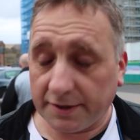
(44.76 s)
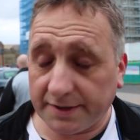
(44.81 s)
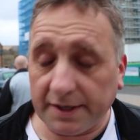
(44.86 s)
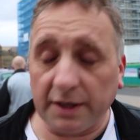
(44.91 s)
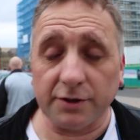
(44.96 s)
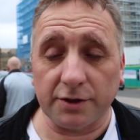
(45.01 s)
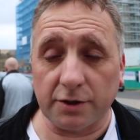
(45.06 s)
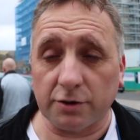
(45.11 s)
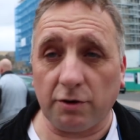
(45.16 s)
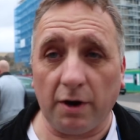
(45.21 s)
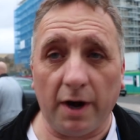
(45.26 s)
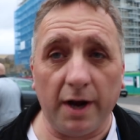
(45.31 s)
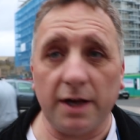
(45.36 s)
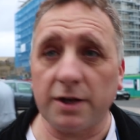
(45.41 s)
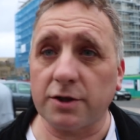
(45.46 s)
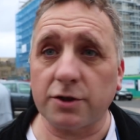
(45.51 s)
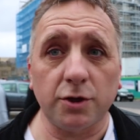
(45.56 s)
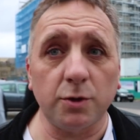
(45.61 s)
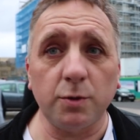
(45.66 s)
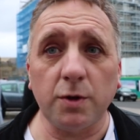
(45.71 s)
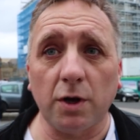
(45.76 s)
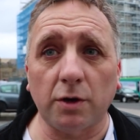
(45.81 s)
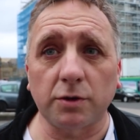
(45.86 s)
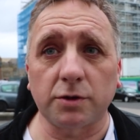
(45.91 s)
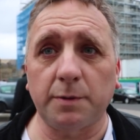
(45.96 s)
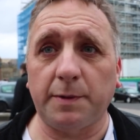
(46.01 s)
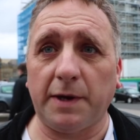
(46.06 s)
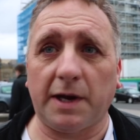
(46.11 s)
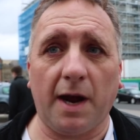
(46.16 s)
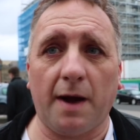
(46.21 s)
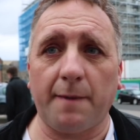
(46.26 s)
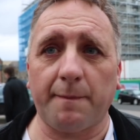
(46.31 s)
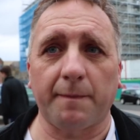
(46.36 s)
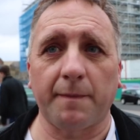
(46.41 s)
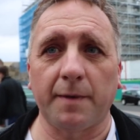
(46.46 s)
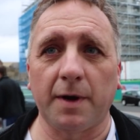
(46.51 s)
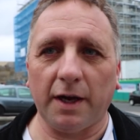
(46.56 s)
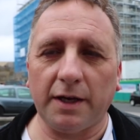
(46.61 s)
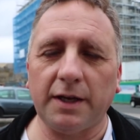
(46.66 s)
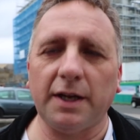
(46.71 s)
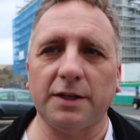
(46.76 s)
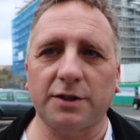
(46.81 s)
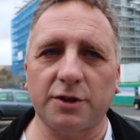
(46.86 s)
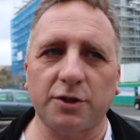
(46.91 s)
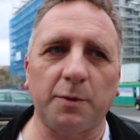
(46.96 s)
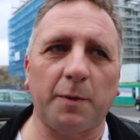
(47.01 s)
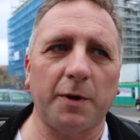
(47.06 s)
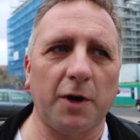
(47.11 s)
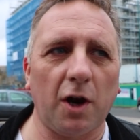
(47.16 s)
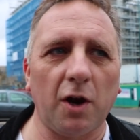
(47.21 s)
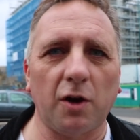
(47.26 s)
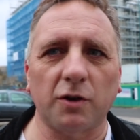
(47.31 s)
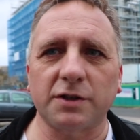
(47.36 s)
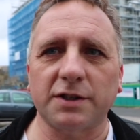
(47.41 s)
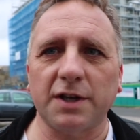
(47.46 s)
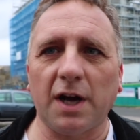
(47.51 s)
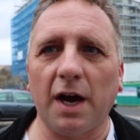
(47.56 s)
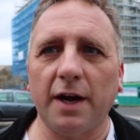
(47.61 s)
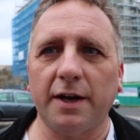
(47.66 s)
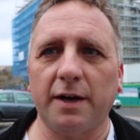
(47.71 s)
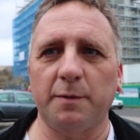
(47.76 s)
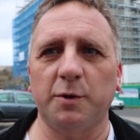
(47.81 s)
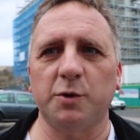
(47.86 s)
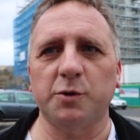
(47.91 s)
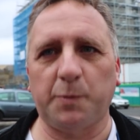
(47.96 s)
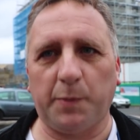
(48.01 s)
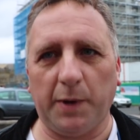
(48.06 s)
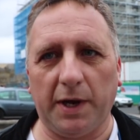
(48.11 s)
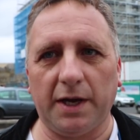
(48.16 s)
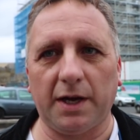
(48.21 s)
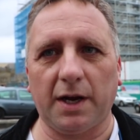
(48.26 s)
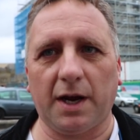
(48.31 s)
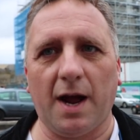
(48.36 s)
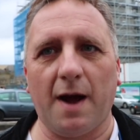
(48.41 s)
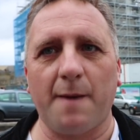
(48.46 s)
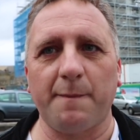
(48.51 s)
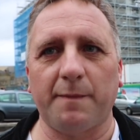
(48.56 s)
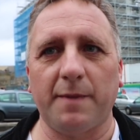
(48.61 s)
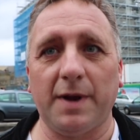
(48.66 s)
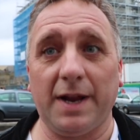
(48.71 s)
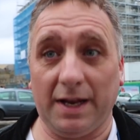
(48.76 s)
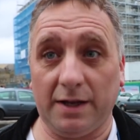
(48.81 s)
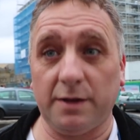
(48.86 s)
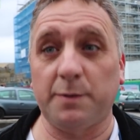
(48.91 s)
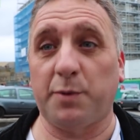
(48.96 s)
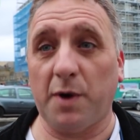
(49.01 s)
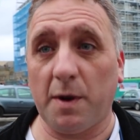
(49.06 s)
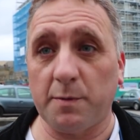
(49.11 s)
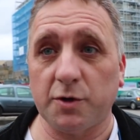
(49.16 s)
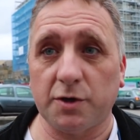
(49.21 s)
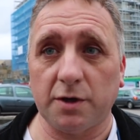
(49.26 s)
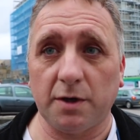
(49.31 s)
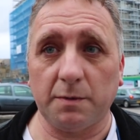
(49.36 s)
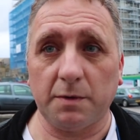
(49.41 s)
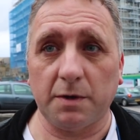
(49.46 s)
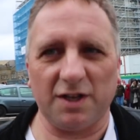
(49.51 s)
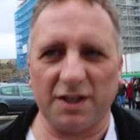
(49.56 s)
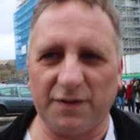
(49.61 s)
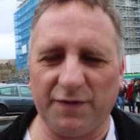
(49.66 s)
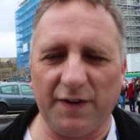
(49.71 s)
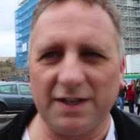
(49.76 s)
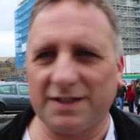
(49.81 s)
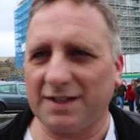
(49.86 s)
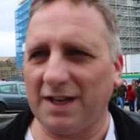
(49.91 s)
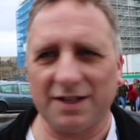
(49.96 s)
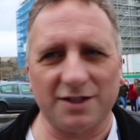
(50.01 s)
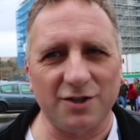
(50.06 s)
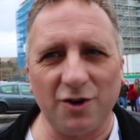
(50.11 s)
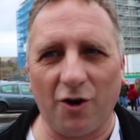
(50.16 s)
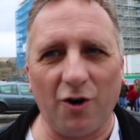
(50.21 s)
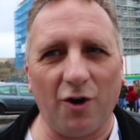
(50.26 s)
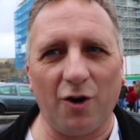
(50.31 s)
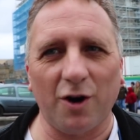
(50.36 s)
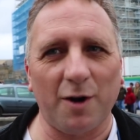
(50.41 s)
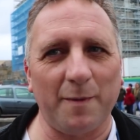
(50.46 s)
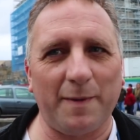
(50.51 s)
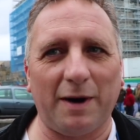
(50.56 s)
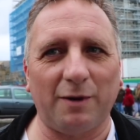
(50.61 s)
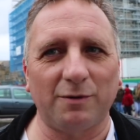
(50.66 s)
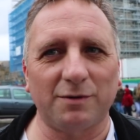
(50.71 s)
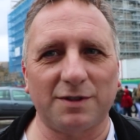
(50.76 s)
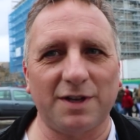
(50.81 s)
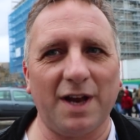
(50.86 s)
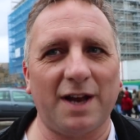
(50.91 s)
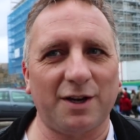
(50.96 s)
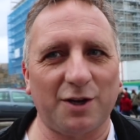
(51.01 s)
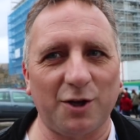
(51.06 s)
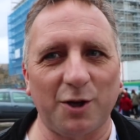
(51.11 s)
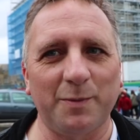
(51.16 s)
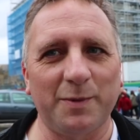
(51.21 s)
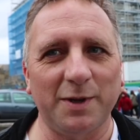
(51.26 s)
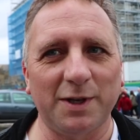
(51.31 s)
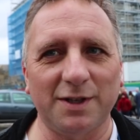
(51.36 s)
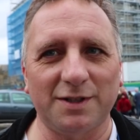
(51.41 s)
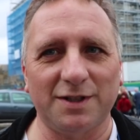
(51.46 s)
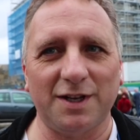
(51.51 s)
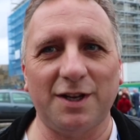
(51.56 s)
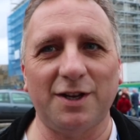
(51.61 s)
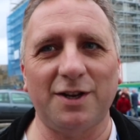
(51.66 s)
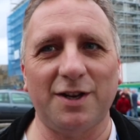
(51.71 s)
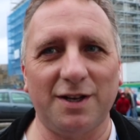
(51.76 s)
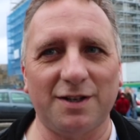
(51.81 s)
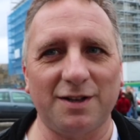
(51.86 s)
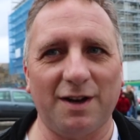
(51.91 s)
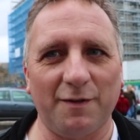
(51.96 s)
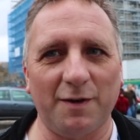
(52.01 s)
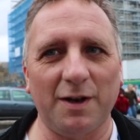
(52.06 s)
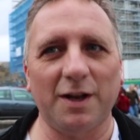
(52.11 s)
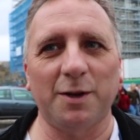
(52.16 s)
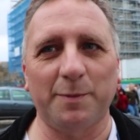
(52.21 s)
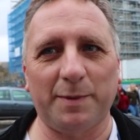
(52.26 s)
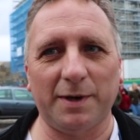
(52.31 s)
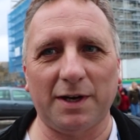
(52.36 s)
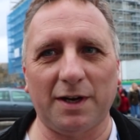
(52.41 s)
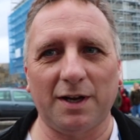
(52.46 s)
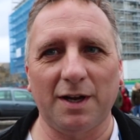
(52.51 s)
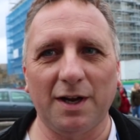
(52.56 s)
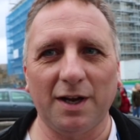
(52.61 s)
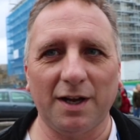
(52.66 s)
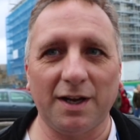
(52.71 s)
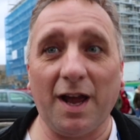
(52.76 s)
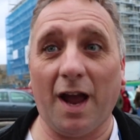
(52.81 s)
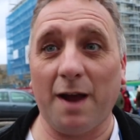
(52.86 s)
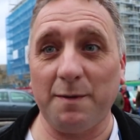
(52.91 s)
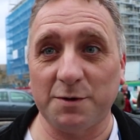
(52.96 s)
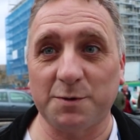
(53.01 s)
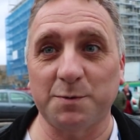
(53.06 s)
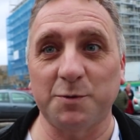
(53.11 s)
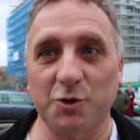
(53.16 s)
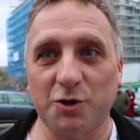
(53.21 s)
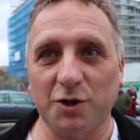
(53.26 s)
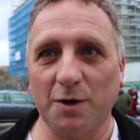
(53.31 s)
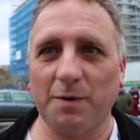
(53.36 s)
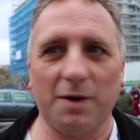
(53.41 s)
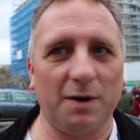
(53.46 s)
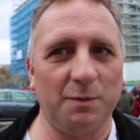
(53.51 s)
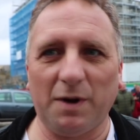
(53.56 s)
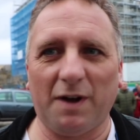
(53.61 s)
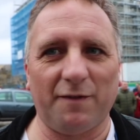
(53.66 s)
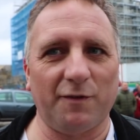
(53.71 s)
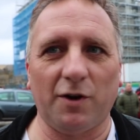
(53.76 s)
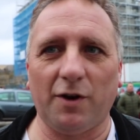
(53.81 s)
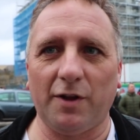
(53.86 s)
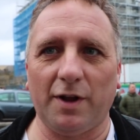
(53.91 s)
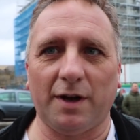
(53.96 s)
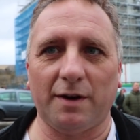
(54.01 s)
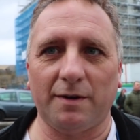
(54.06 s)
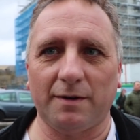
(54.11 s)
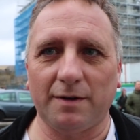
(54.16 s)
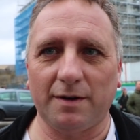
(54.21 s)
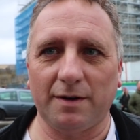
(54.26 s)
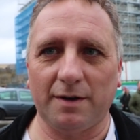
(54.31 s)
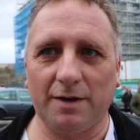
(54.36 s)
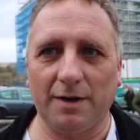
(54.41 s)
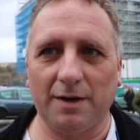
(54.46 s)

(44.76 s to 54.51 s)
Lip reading: Lascelles is great. He's too young to be a captain. He needs someone alongside him who's been a captain in the Premiership. Let's face it, it's not all about technical ability. You need to have a little bit of gamesmanship, and we haven't got that.